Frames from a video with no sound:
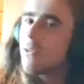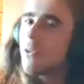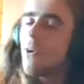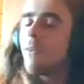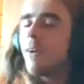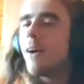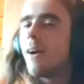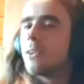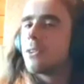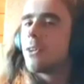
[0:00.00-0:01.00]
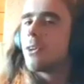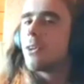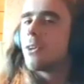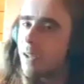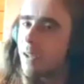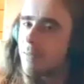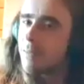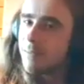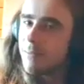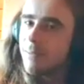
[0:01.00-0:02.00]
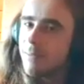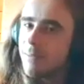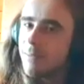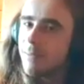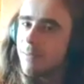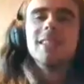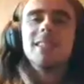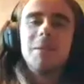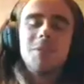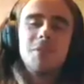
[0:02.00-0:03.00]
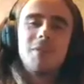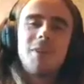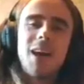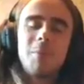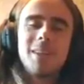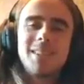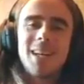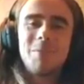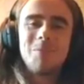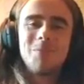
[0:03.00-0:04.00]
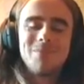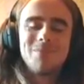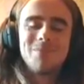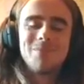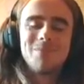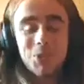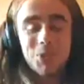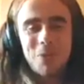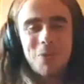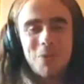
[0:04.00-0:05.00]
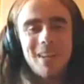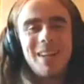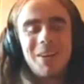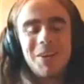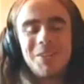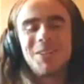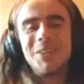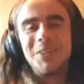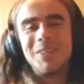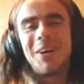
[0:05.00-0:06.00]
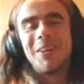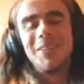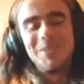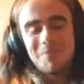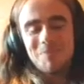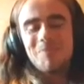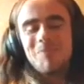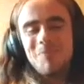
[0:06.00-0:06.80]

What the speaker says: they haven't got the hot raro. So hot barocca might be a step too far, but that's also really good too. So